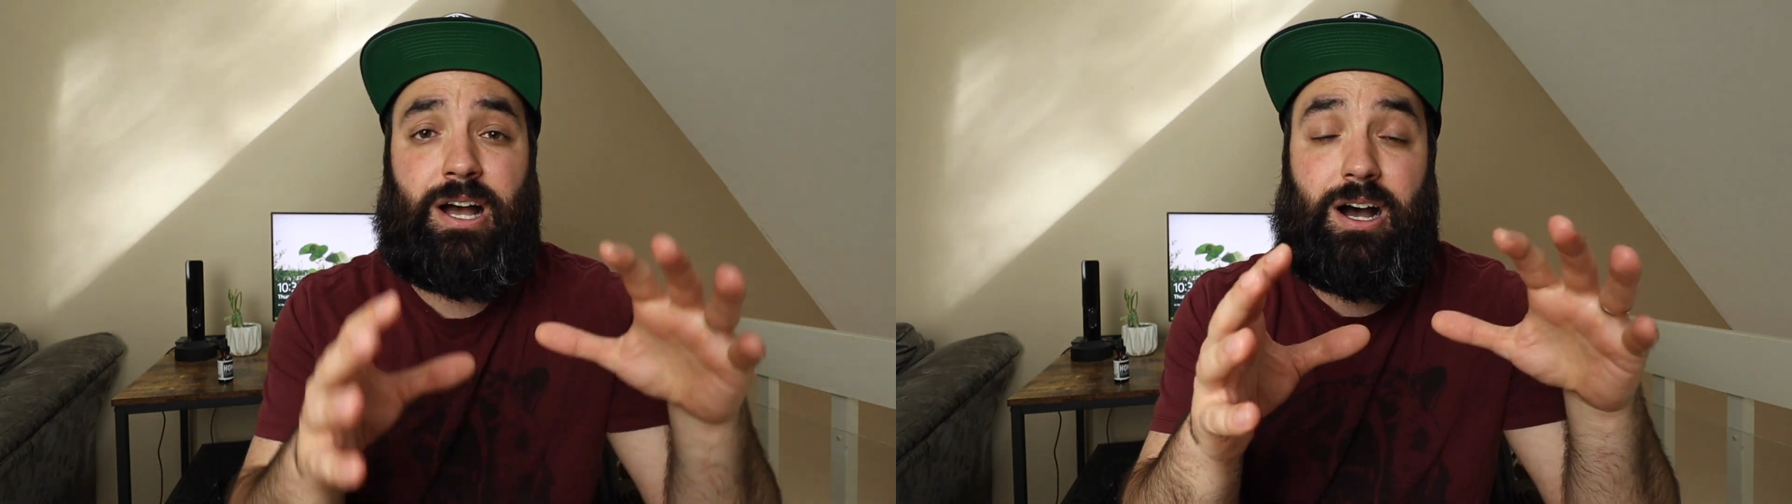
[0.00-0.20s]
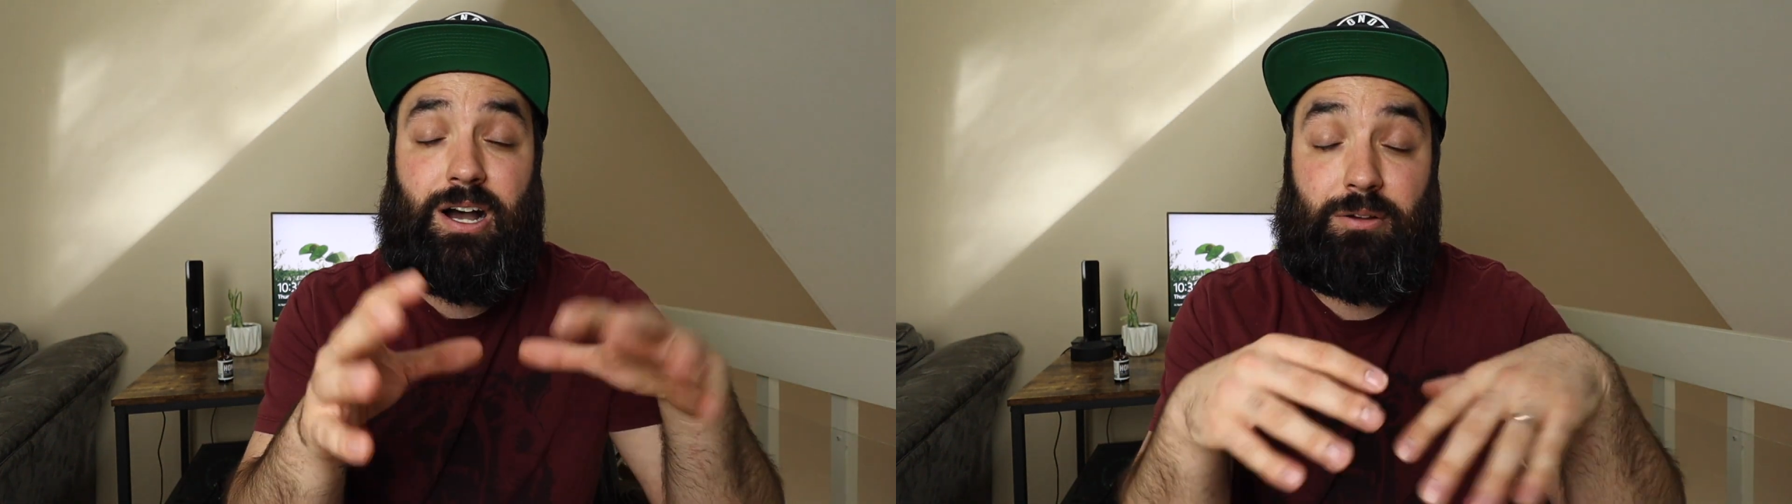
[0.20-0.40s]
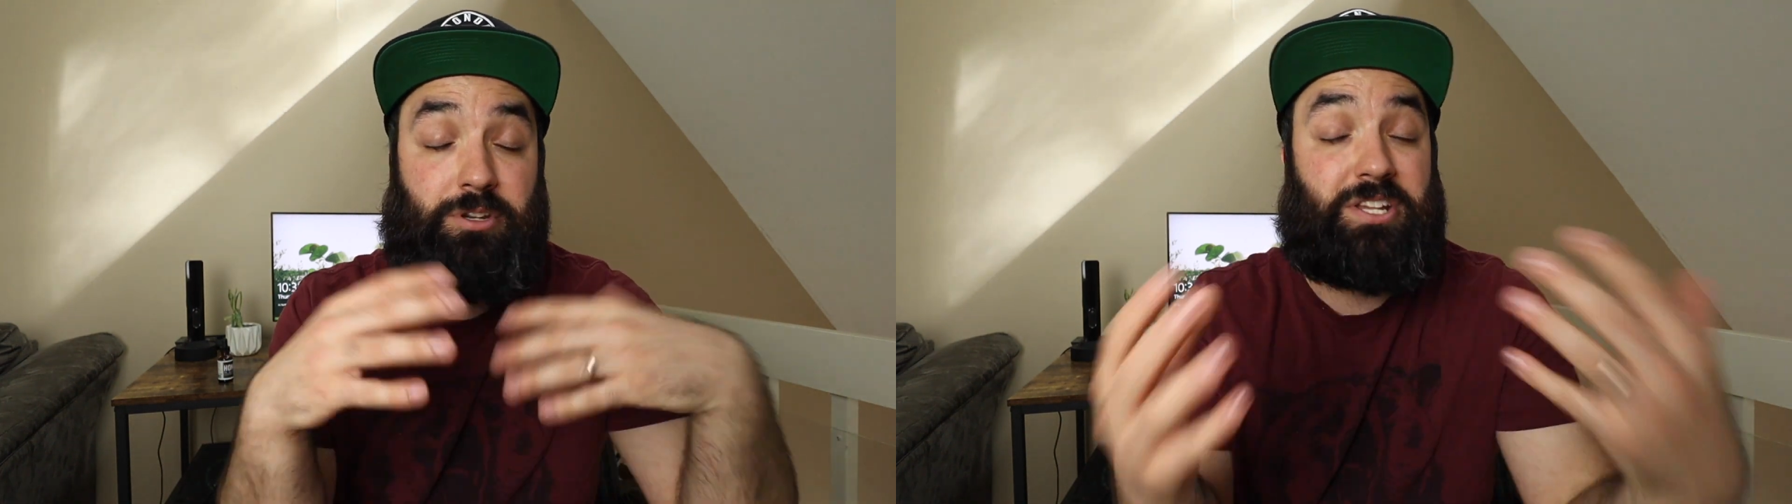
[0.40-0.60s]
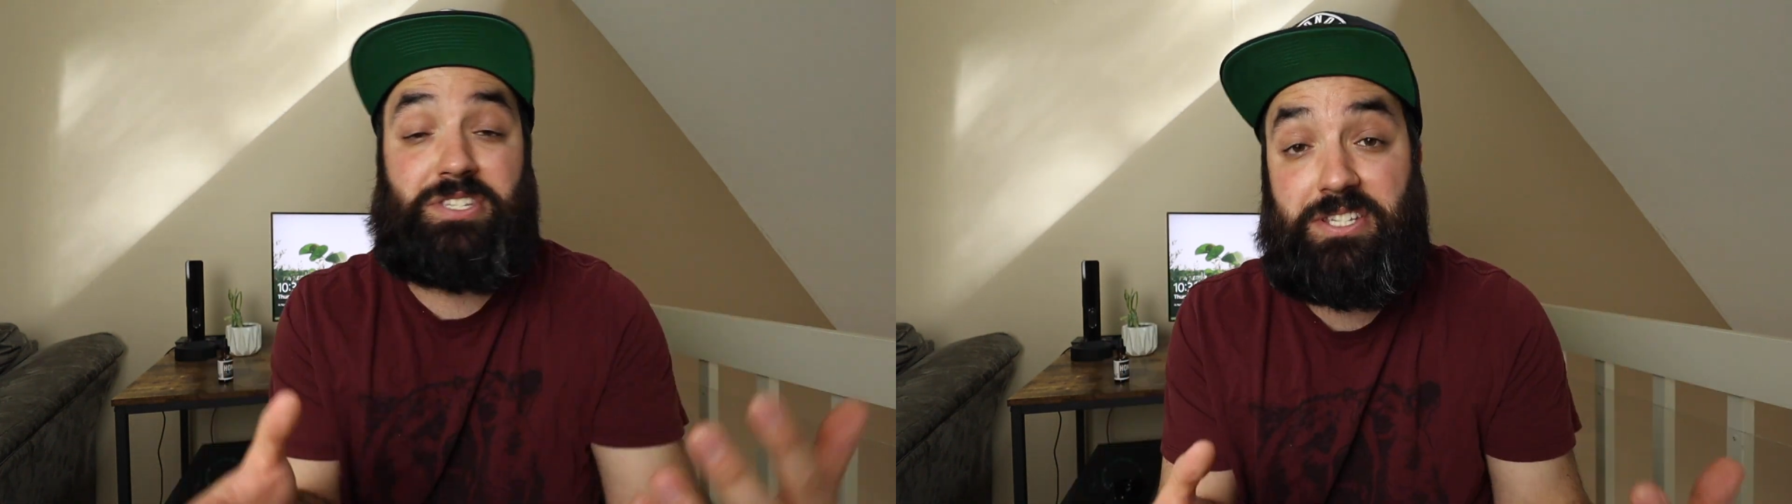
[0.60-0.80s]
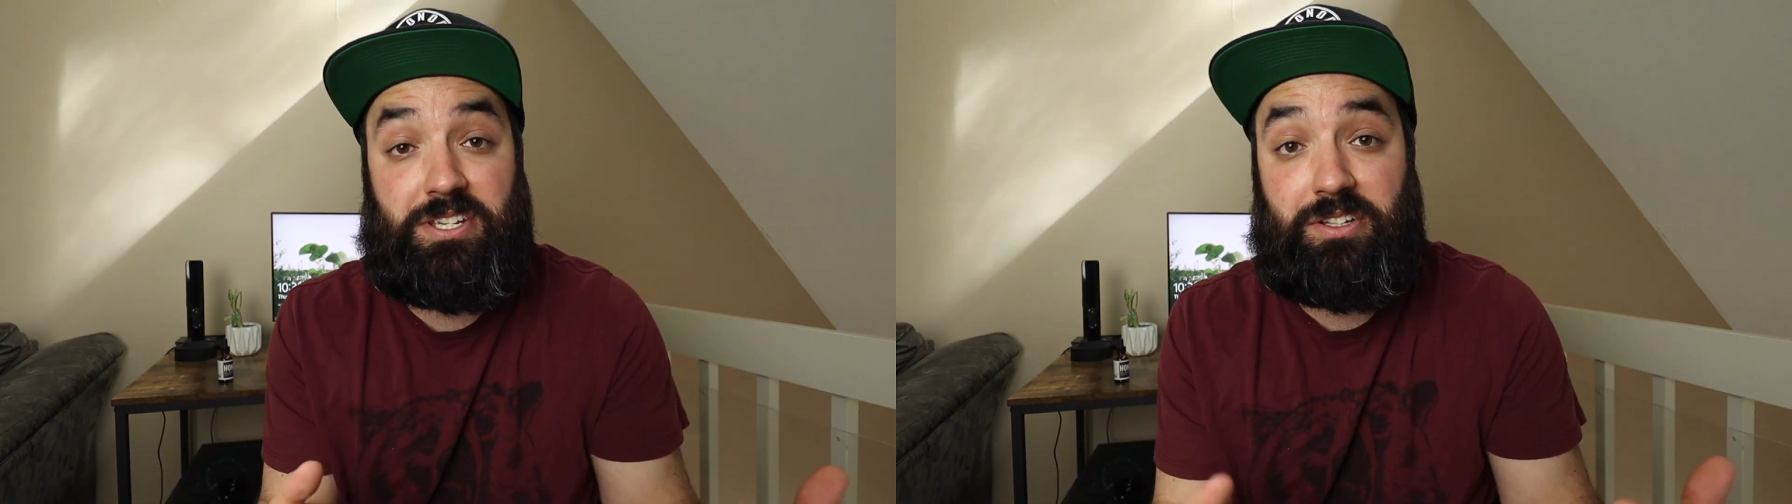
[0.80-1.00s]
uh,
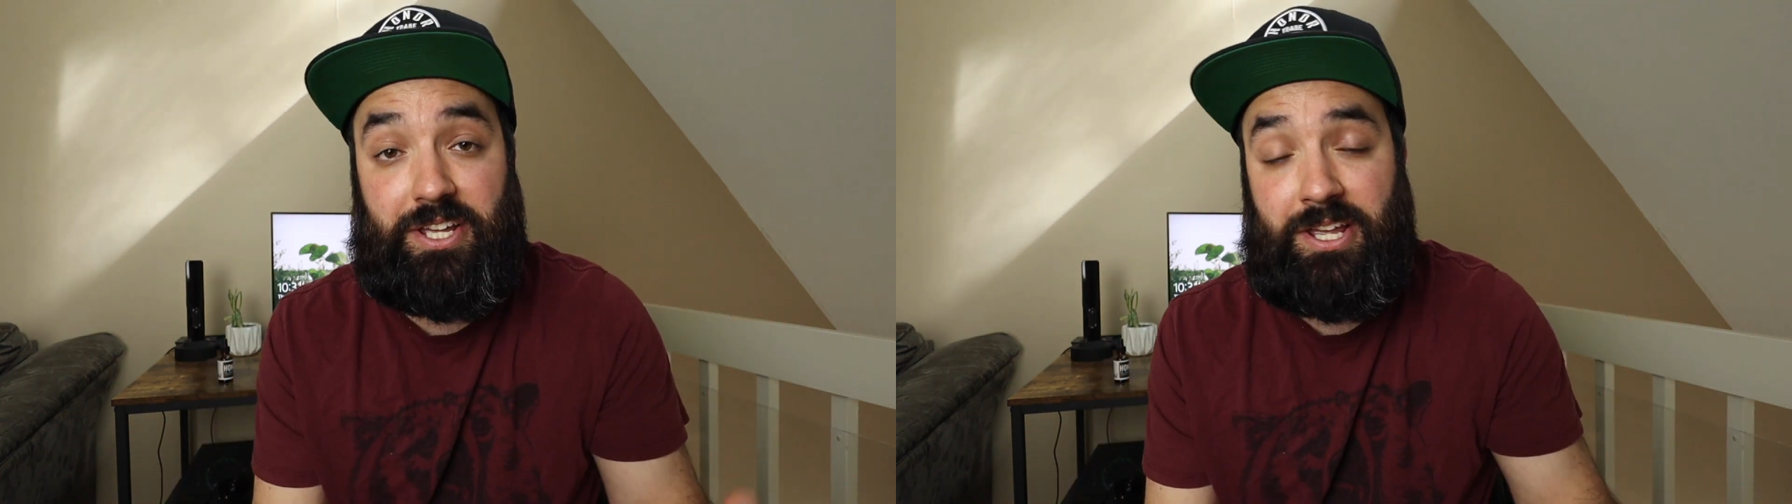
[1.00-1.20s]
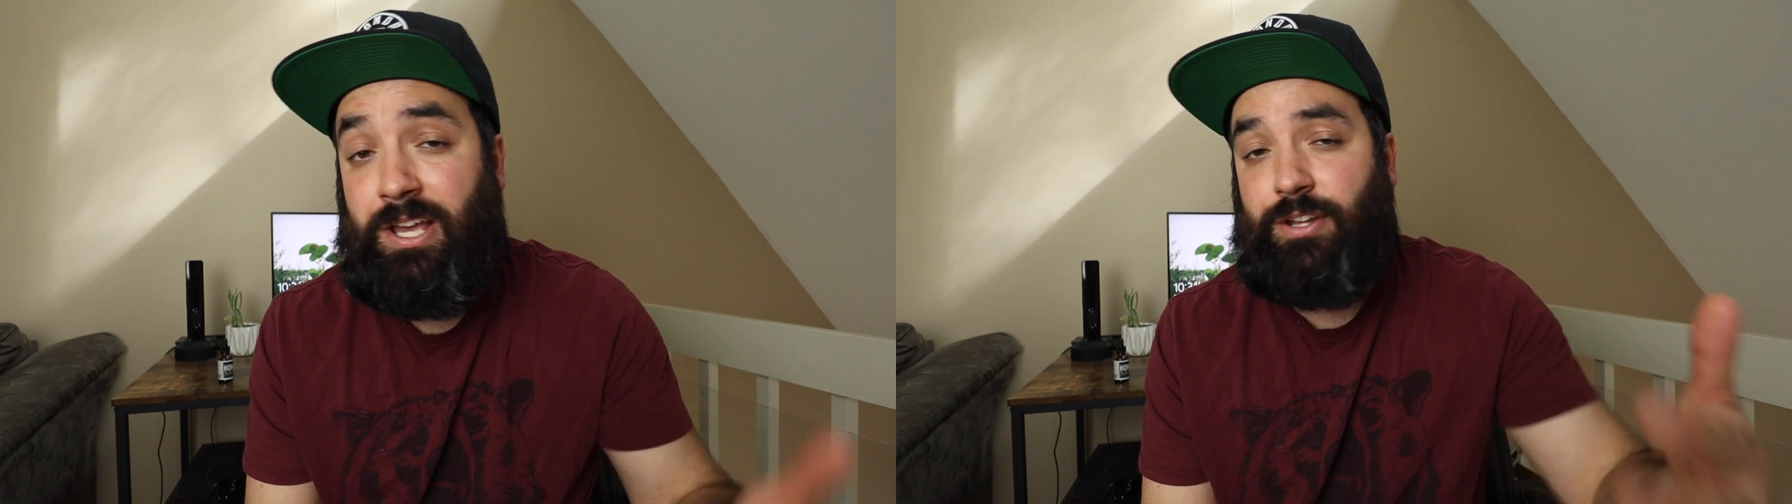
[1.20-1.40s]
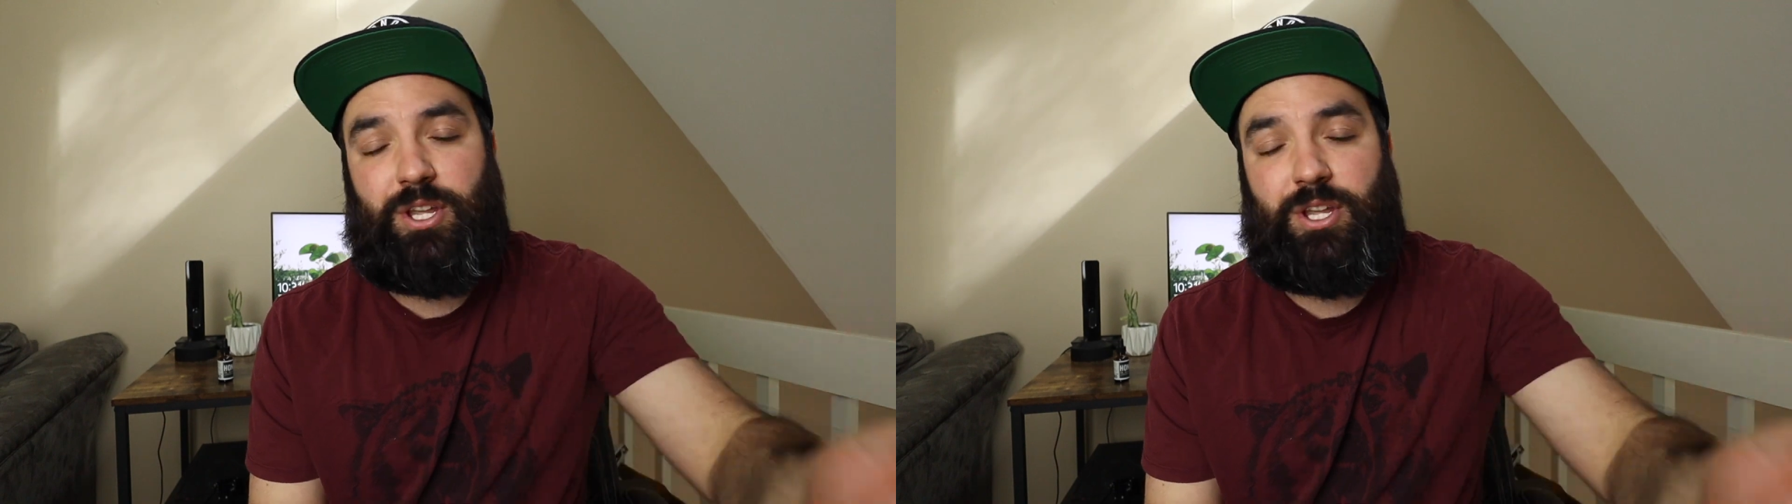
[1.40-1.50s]
consistently